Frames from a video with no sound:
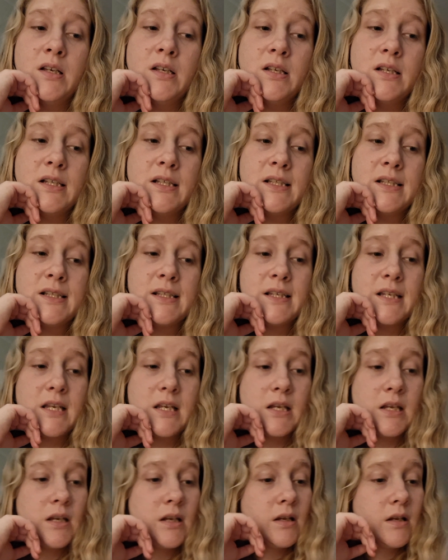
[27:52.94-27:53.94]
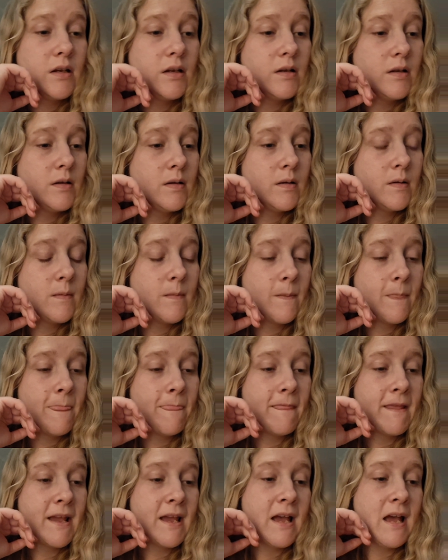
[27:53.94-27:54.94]
Let's see.
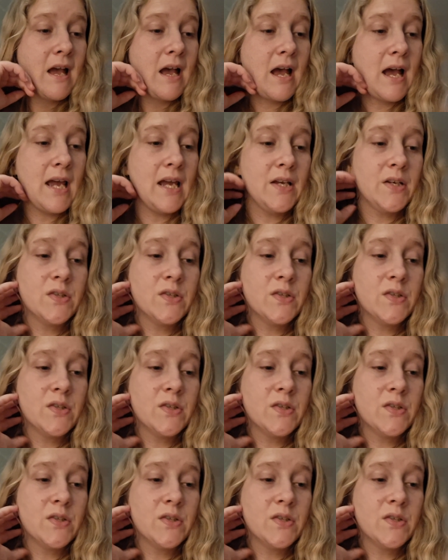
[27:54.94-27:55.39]
I